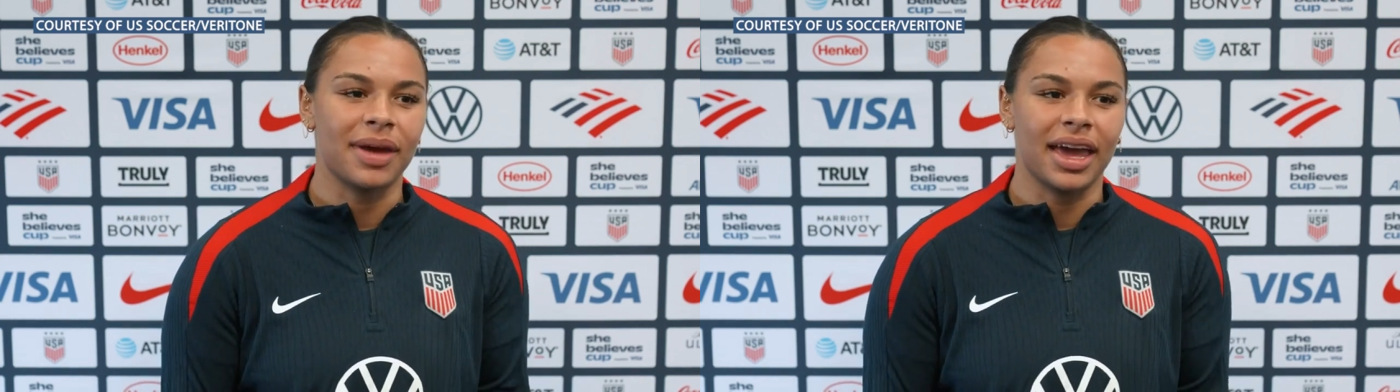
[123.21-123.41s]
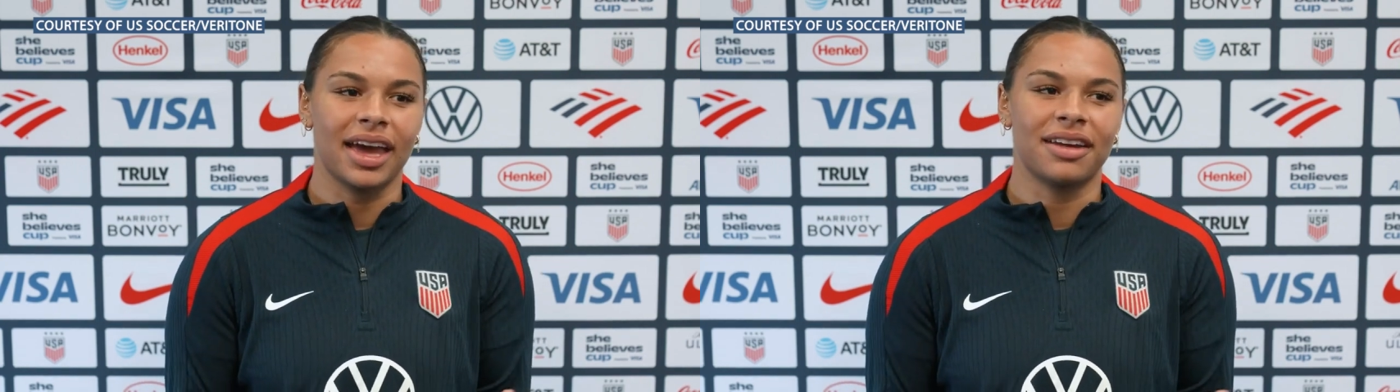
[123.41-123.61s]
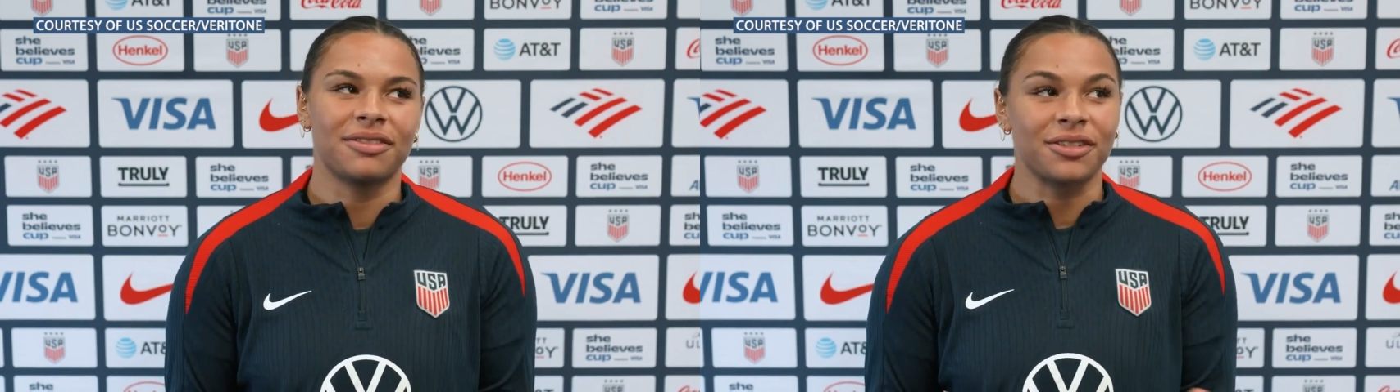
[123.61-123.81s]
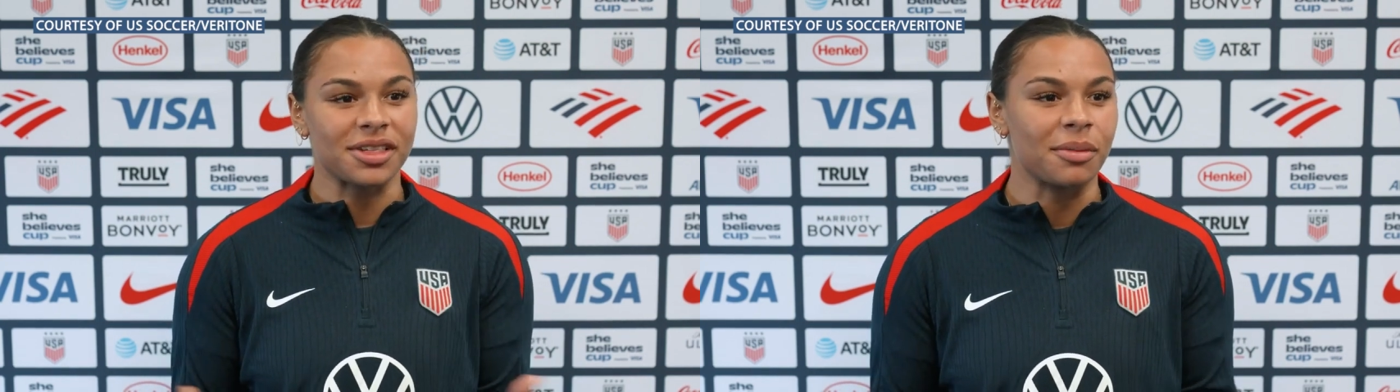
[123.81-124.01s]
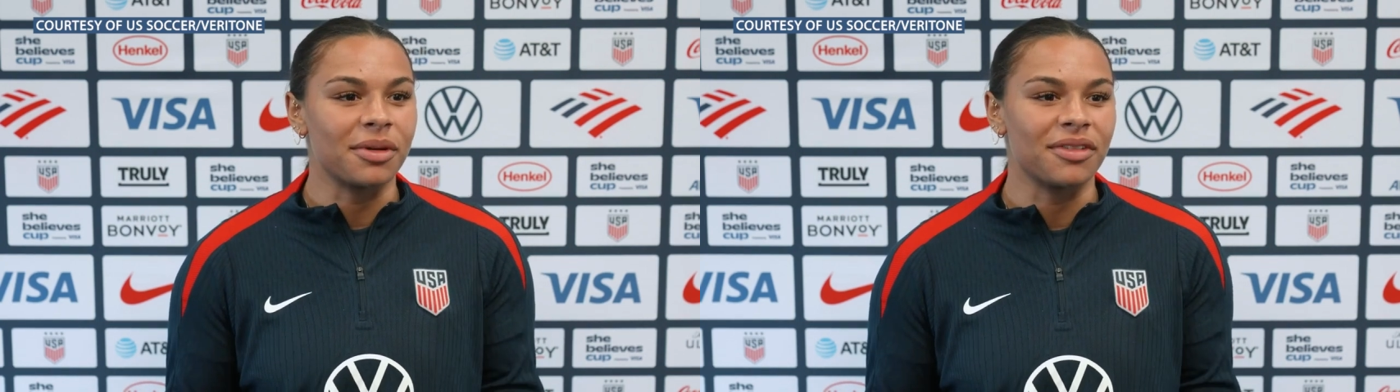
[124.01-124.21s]
And for
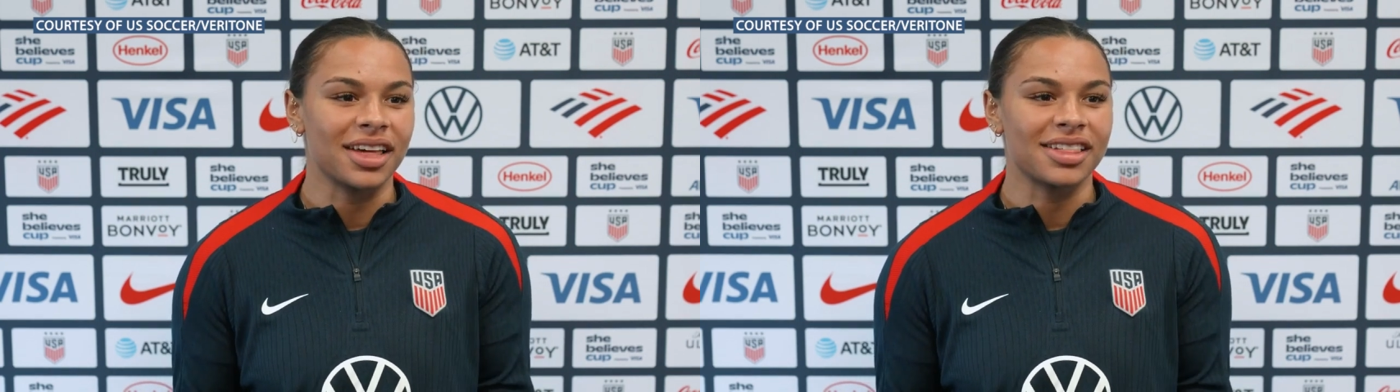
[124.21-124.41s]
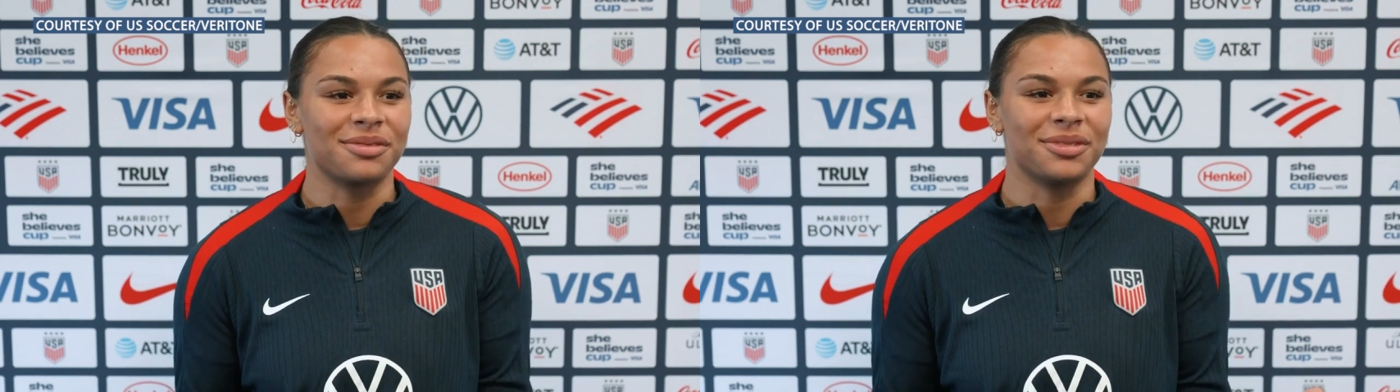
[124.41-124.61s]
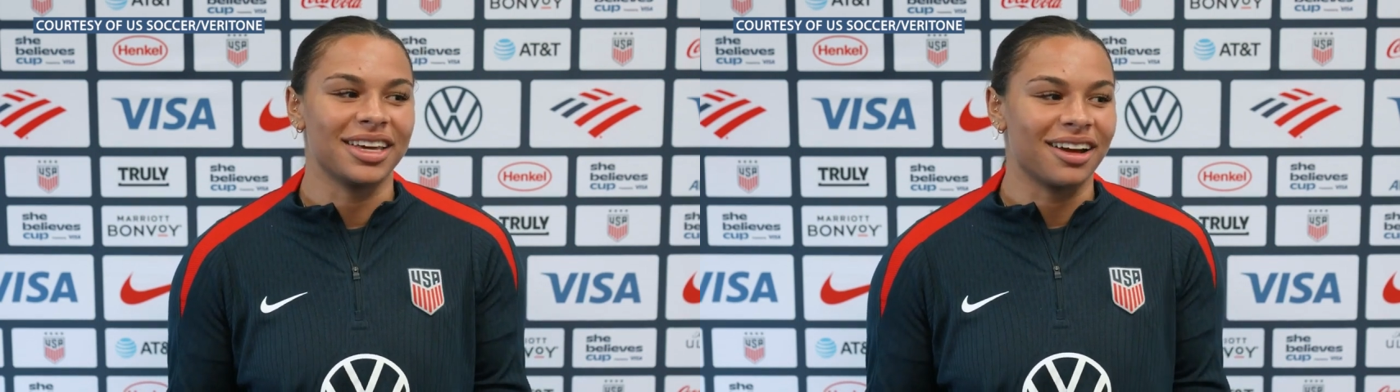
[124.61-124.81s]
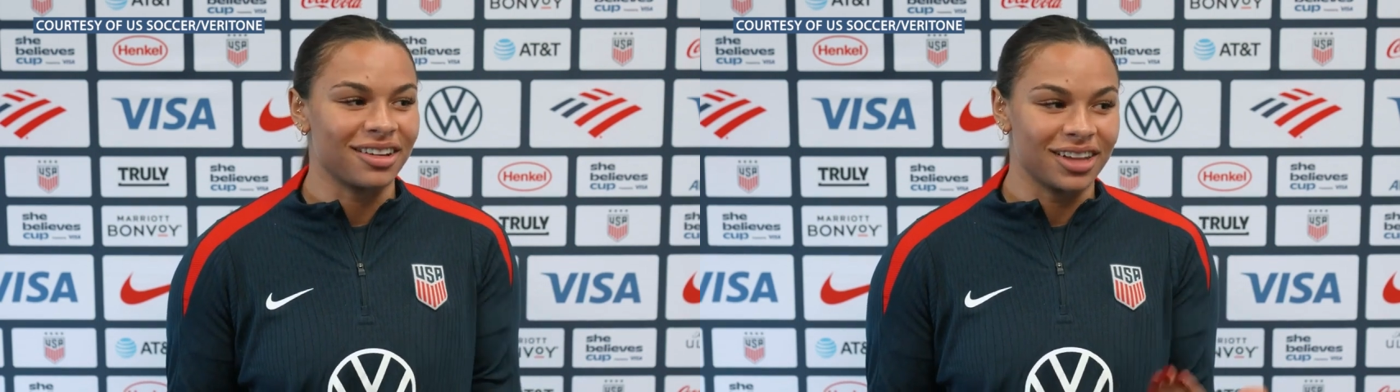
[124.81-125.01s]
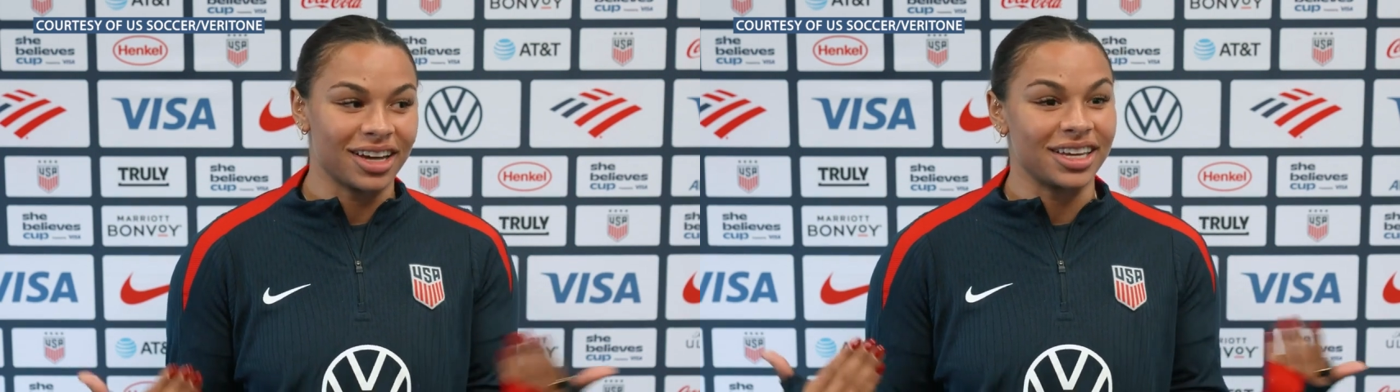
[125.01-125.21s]
some of us, we
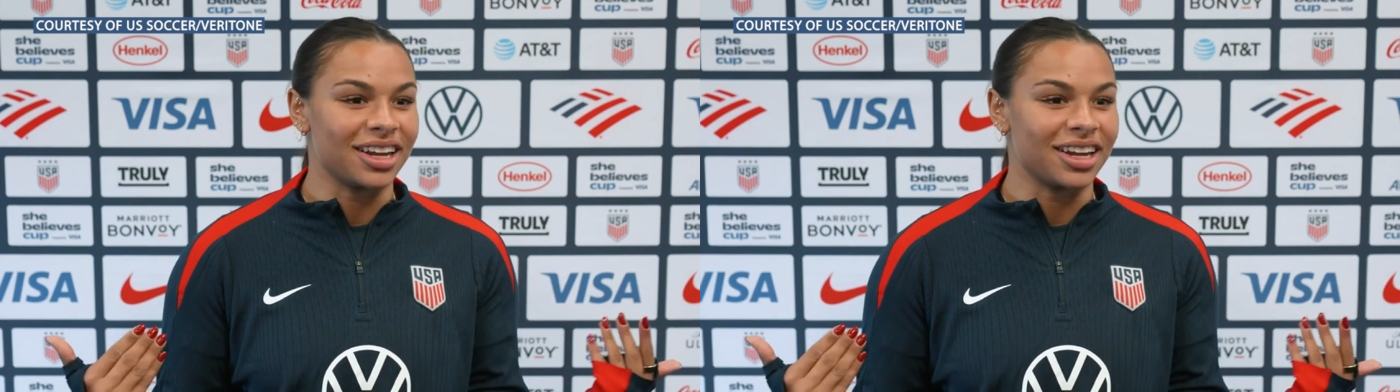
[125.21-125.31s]
are lucky